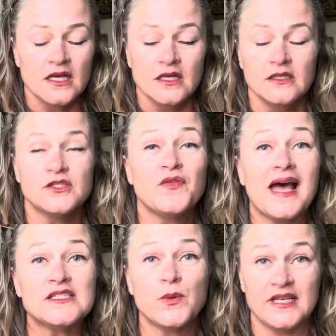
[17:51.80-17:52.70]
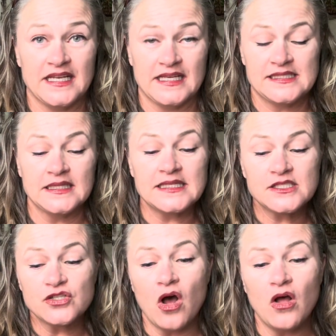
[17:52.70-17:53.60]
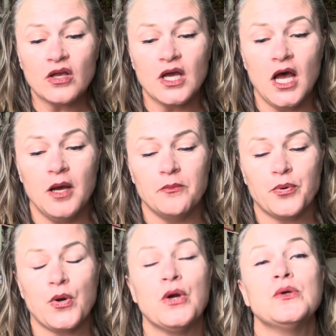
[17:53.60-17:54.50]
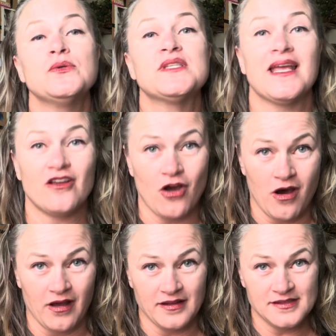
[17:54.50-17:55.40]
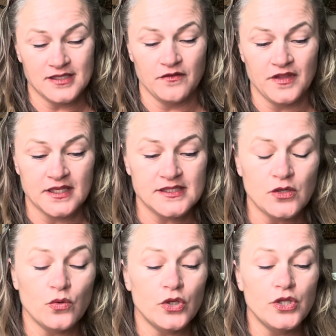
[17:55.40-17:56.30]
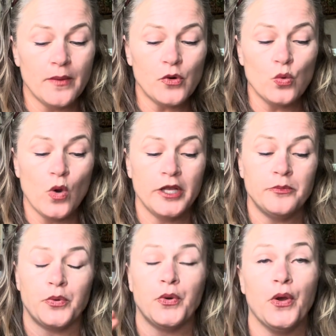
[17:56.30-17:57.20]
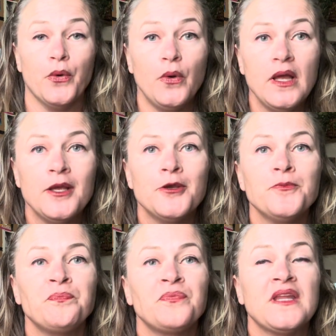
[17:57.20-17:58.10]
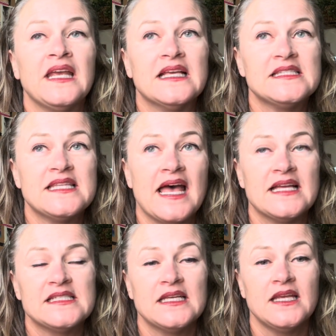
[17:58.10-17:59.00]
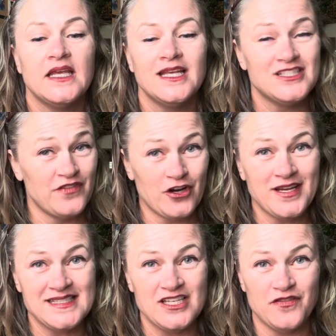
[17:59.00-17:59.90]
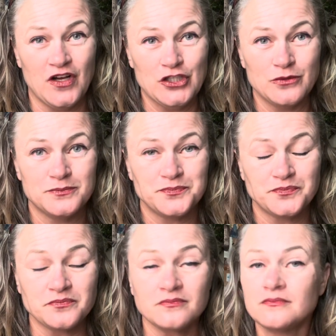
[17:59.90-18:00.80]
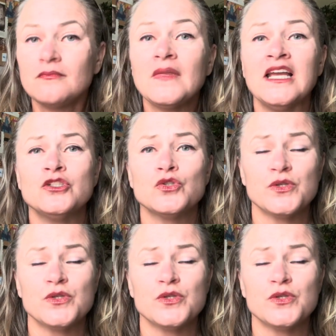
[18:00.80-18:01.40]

So that's what it is. Let's talk pros and cons of this. So number 1 pro is that it's very easy to follow. I told you